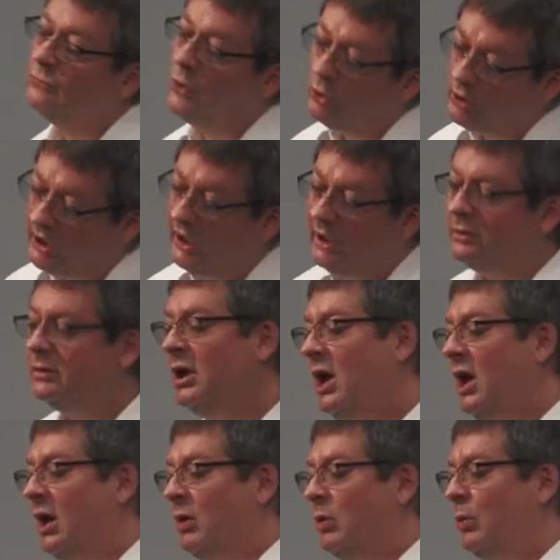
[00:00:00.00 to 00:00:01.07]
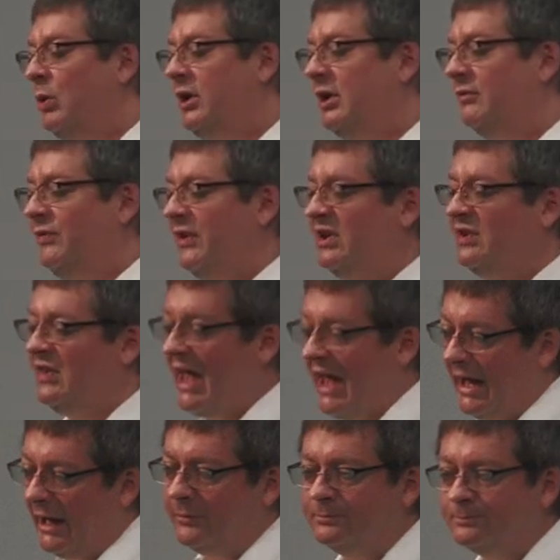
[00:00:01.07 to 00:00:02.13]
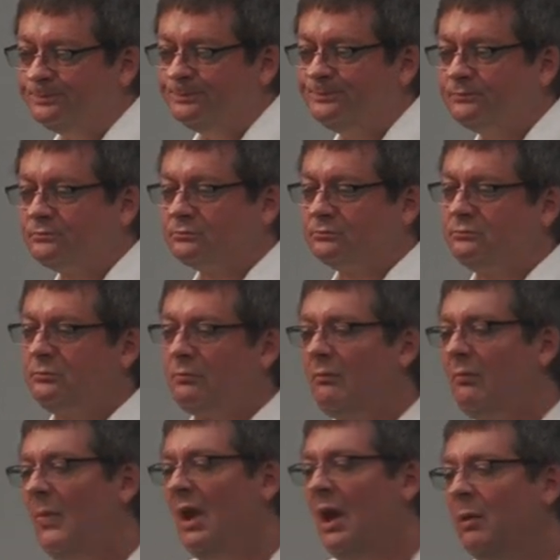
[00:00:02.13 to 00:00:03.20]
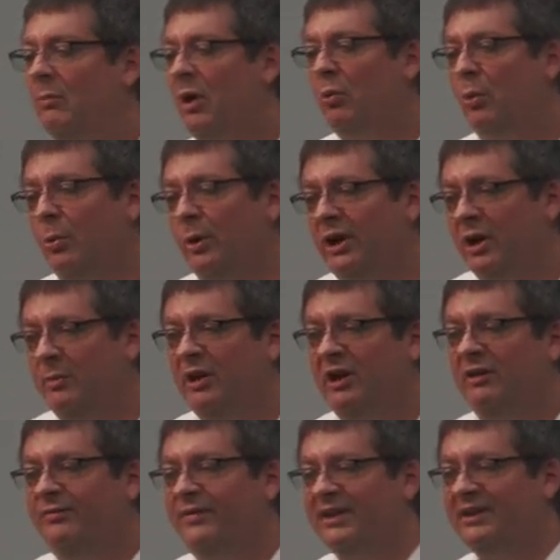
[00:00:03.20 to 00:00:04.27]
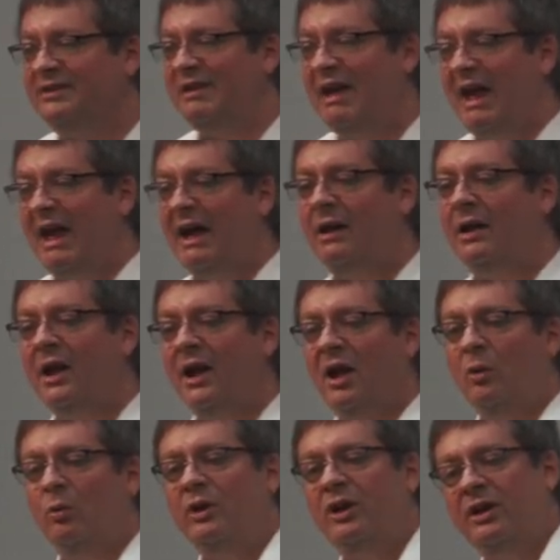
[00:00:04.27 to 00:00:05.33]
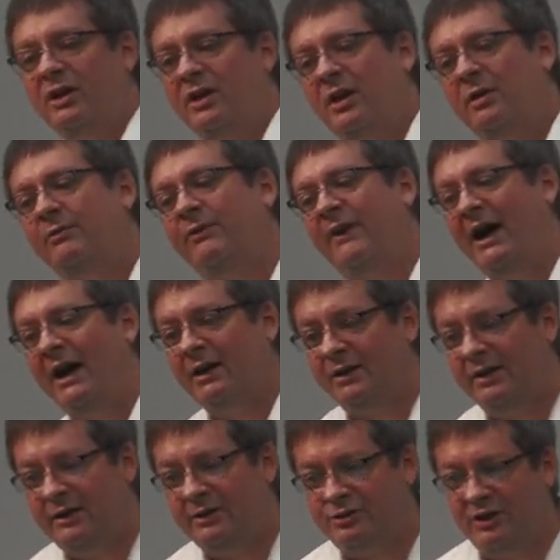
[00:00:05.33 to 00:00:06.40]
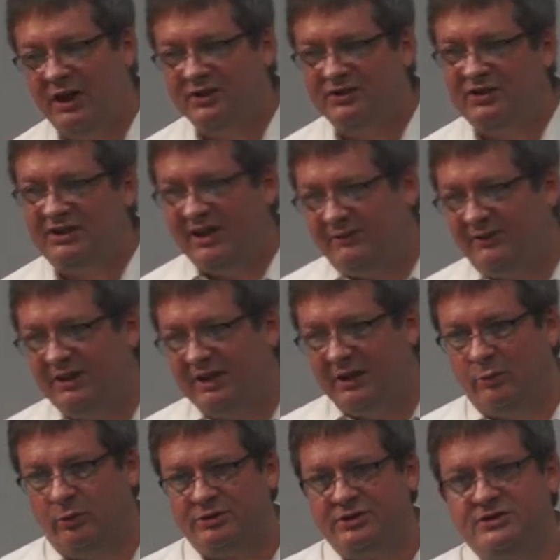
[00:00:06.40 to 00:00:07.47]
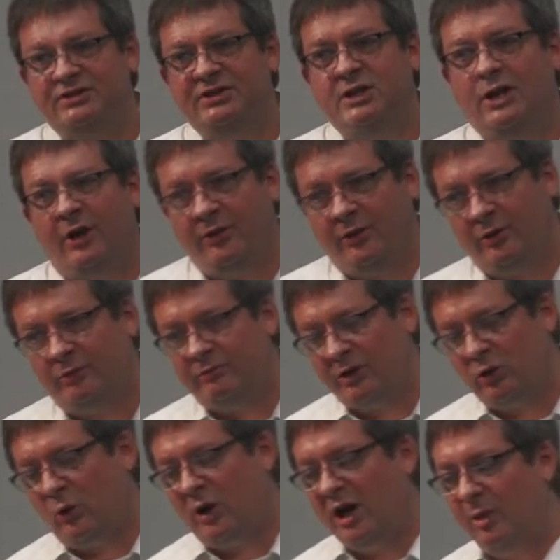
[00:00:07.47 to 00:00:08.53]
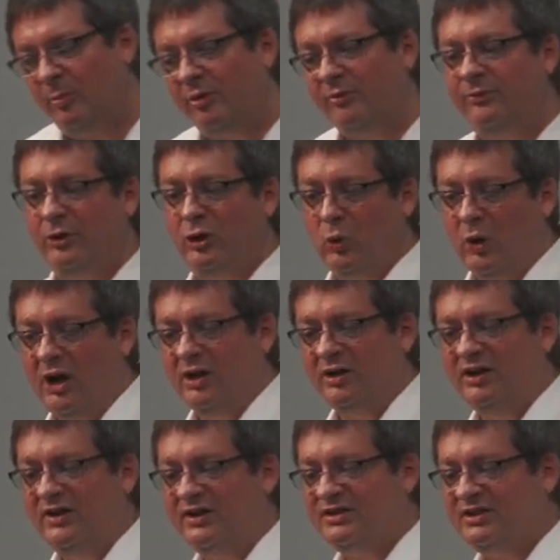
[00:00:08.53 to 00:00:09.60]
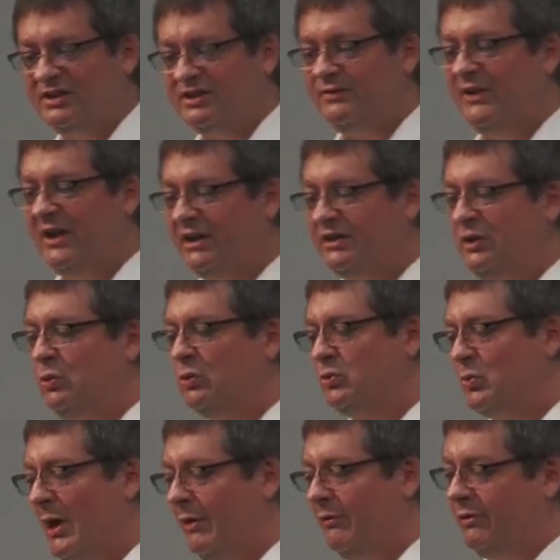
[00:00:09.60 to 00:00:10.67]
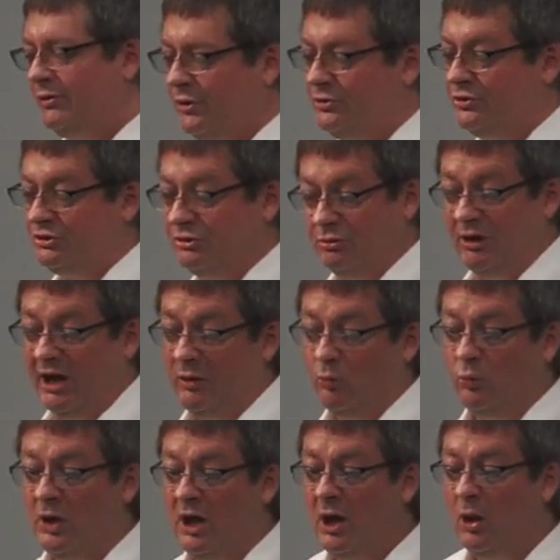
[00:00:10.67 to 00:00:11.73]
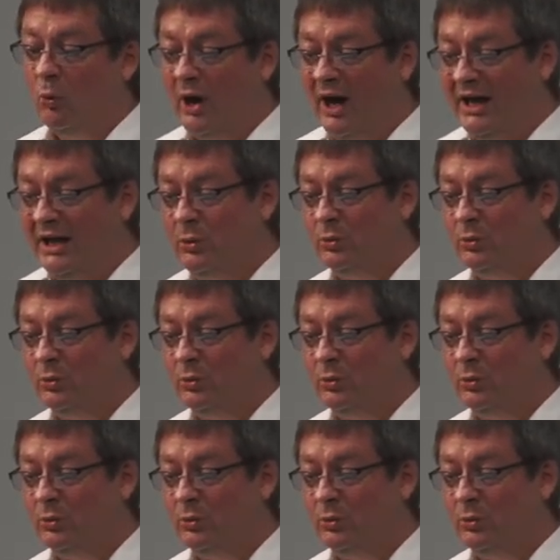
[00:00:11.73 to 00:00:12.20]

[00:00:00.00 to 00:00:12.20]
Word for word: Okay, well we can fix that but when we come in and fix that, we end up violating transitivity, which is the other requirement for equality that says if x equals y returns true and y